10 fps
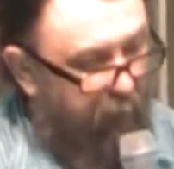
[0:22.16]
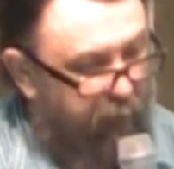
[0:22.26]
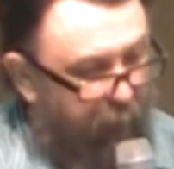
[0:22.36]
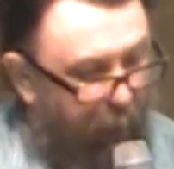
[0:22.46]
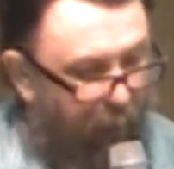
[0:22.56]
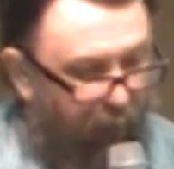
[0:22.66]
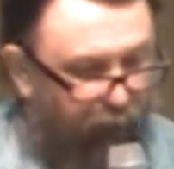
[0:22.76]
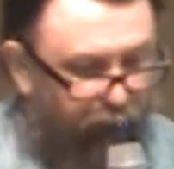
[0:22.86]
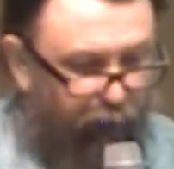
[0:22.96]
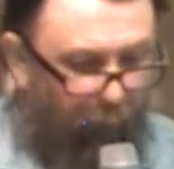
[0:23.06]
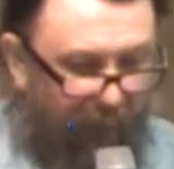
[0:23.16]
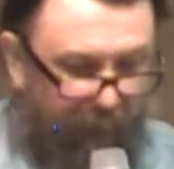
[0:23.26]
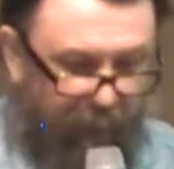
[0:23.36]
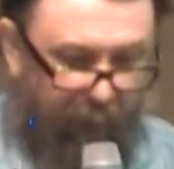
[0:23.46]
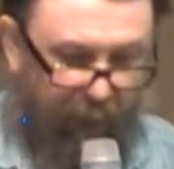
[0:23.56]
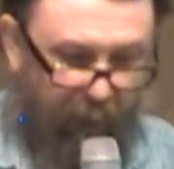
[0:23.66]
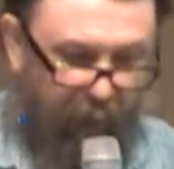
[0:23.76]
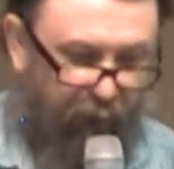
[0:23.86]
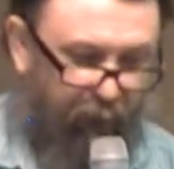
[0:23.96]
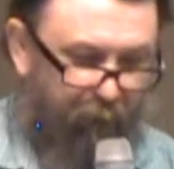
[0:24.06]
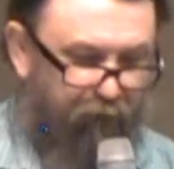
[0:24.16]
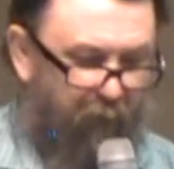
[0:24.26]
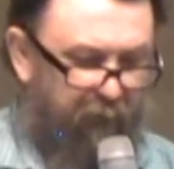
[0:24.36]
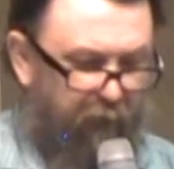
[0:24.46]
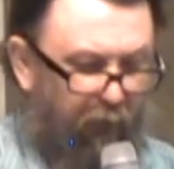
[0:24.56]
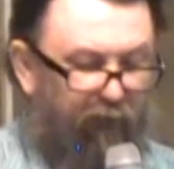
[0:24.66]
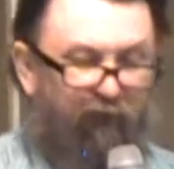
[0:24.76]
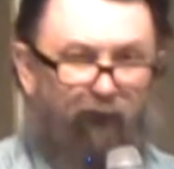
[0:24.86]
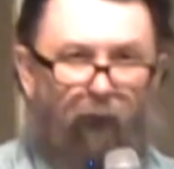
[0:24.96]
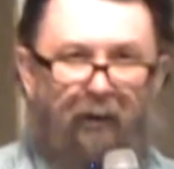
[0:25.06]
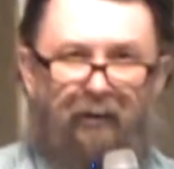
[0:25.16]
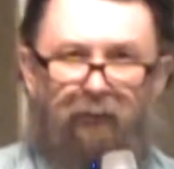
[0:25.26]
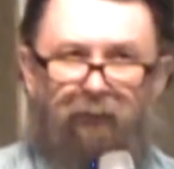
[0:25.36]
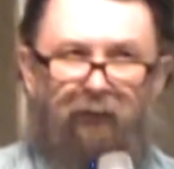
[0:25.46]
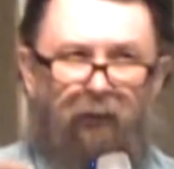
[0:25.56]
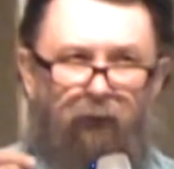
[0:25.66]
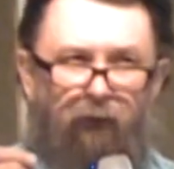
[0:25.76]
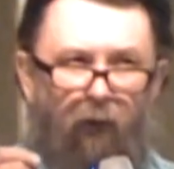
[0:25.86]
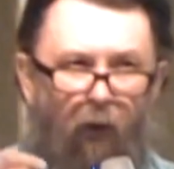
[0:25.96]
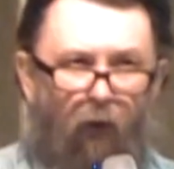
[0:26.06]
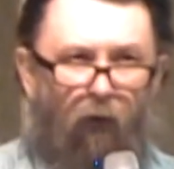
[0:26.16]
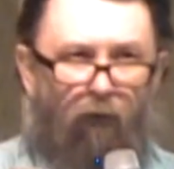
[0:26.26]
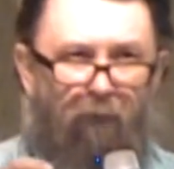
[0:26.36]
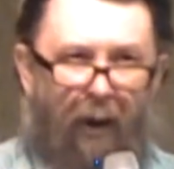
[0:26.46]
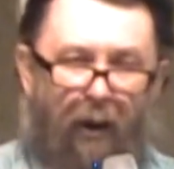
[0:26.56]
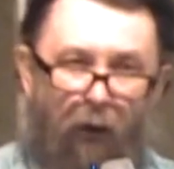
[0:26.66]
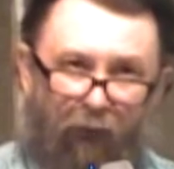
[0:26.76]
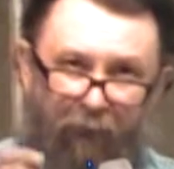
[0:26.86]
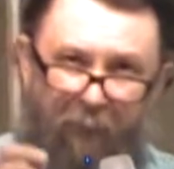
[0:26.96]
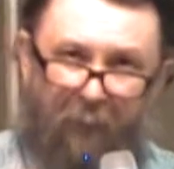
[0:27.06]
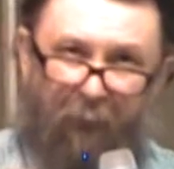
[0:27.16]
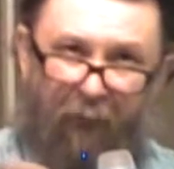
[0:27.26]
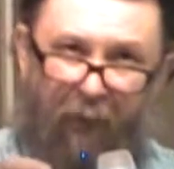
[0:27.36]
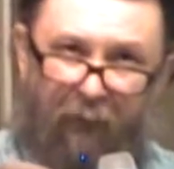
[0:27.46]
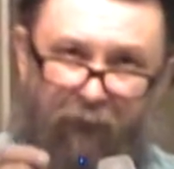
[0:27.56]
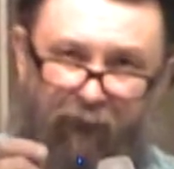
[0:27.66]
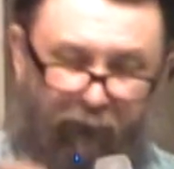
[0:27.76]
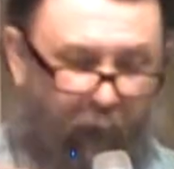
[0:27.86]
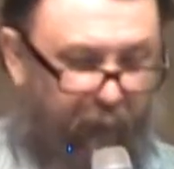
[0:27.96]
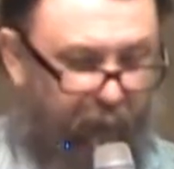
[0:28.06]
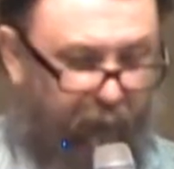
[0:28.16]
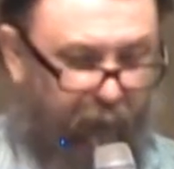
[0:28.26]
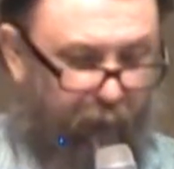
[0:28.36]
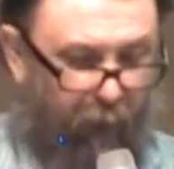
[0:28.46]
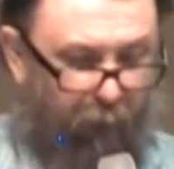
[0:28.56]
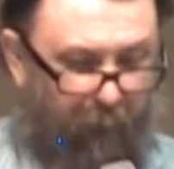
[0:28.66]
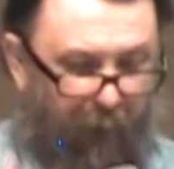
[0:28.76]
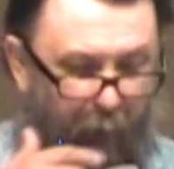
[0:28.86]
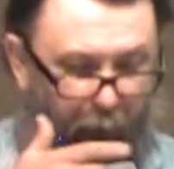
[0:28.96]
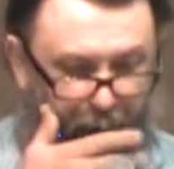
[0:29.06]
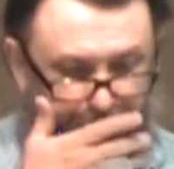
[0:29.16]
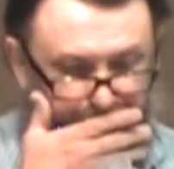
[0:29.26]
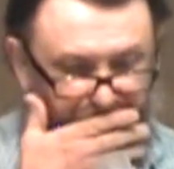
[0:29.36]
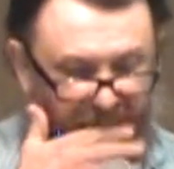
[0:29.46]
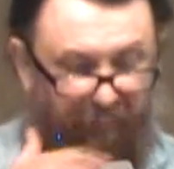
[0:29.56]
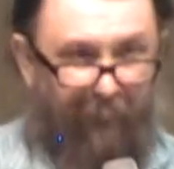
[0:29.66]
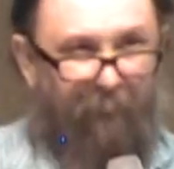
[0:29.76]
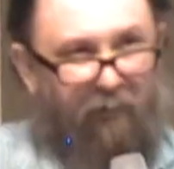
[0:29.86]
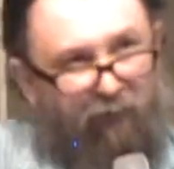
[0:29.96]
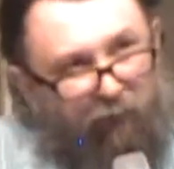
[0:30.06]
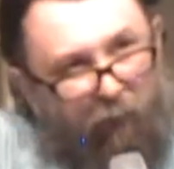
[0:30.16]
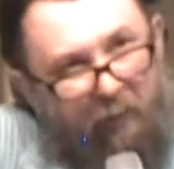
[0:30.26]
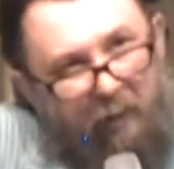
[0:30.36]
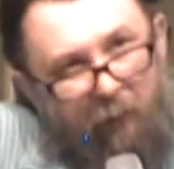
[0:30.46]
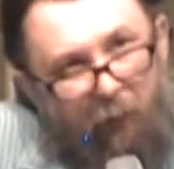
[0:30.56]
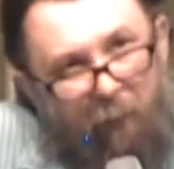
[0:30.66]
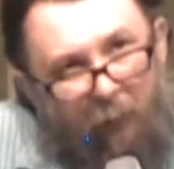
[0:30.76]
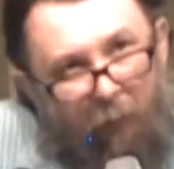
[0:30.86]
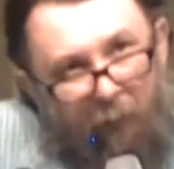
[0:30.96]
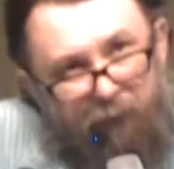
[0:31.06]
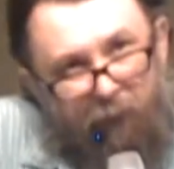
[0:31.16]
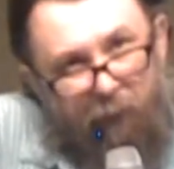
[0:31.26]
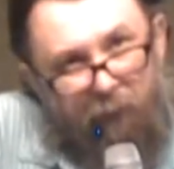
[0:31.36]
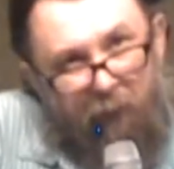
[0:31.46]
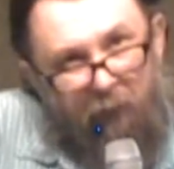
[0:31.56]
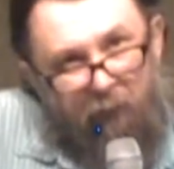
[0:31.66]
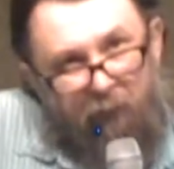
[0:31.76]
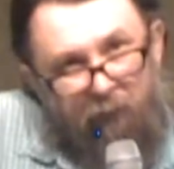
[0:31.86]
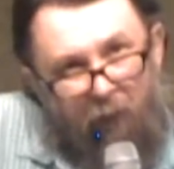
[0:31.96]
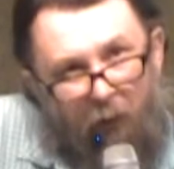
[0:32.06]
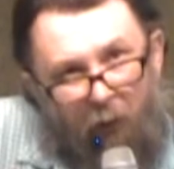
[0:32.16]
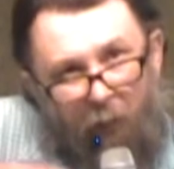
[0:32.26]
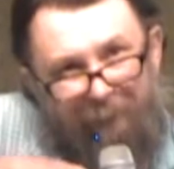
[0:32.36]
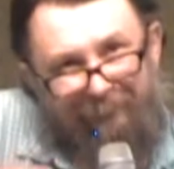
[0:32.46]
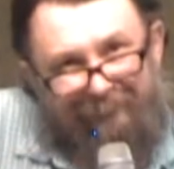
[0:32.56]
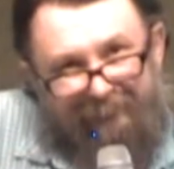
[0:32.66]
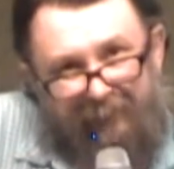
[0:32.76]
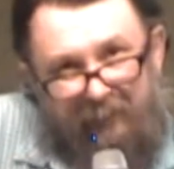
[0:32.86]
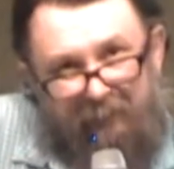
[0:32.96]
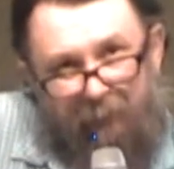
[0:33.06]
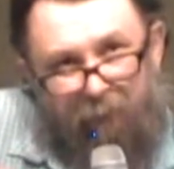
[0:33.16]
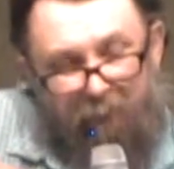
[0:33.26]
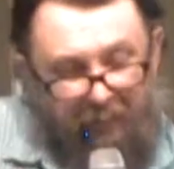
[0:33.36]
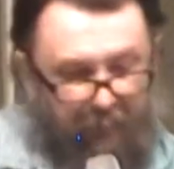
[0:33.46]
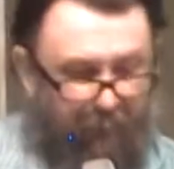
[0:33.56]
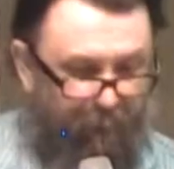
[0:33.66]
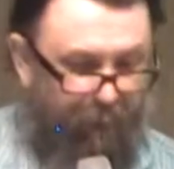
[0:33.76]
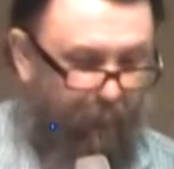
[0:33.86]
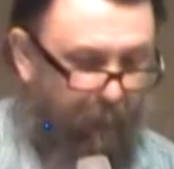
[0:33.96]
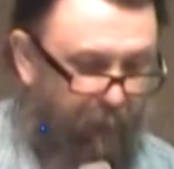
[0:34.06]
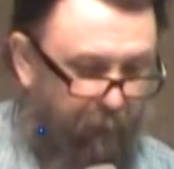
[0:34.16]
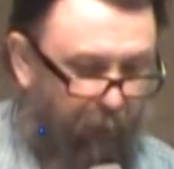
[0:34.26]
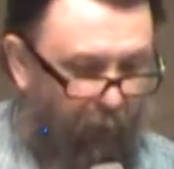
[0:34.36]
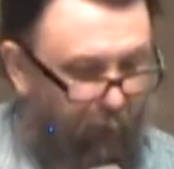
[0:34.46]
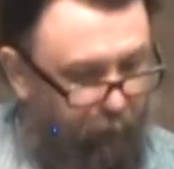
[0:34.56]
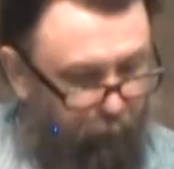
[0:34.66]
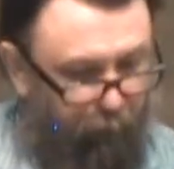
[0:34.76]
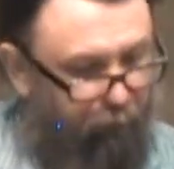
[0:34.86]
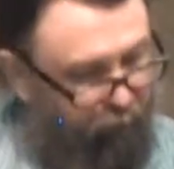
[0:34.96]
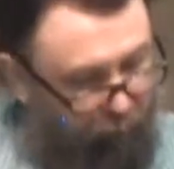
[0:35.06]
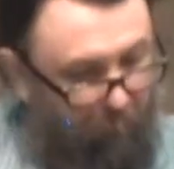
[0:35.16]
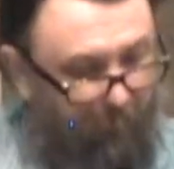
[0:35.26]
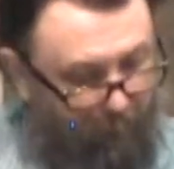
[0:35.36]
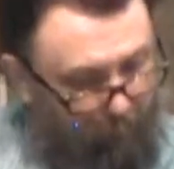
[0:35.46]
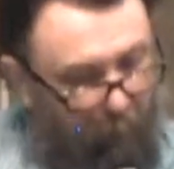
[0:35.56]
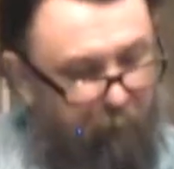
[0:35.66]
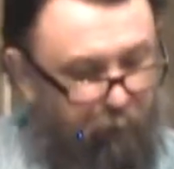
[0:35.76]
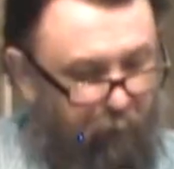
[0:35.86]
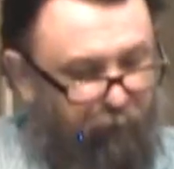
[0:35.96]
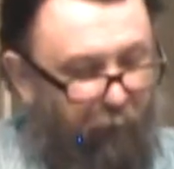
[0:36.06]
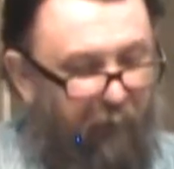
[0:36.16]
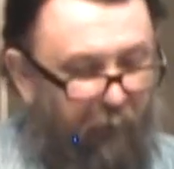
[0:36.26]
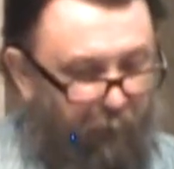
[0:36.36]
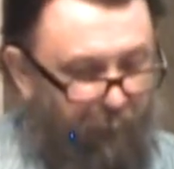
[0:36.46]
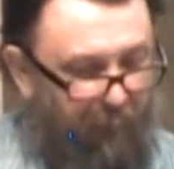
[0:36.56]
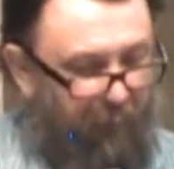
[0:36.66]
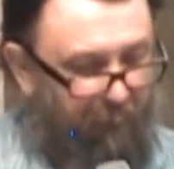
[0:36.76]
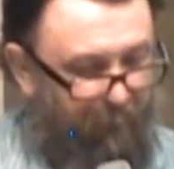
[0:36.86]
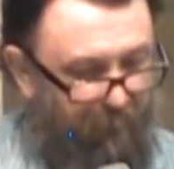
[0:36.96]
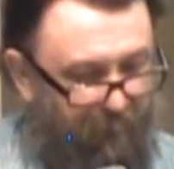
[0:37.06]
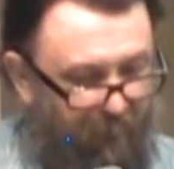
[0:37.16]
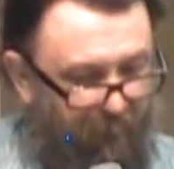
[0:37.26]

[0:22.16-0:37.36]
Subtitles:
You are not straitened in us, but you are straitened in your own bowels. Remember that, you're straitened in your own bowels. And that means your inner part, the heart, the seat of man. Not your stomach, but your inner man.